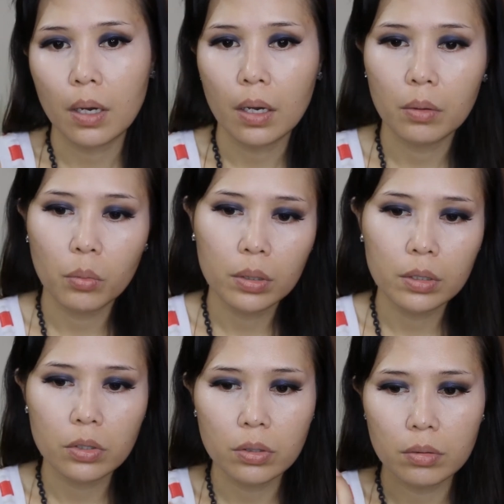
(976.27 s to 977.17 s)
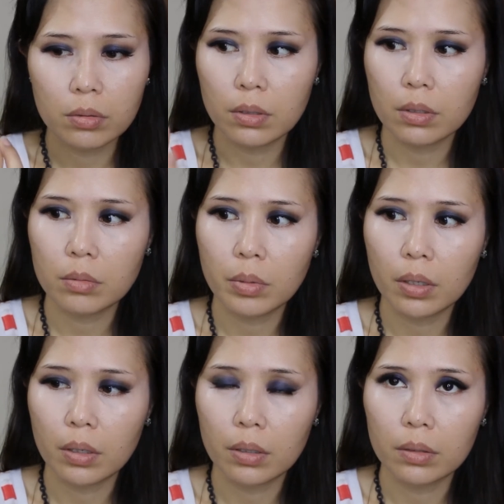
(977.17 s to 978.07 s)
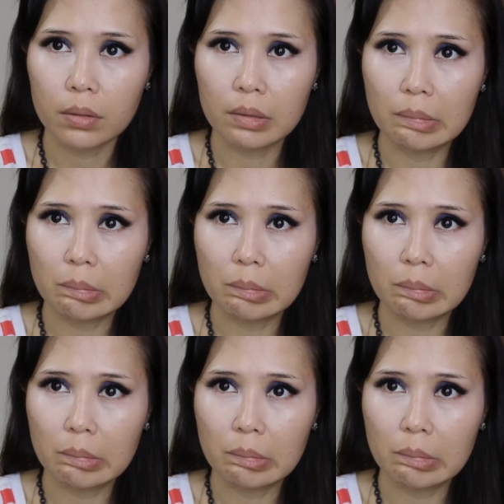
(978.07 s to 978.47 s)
I wanted to use this because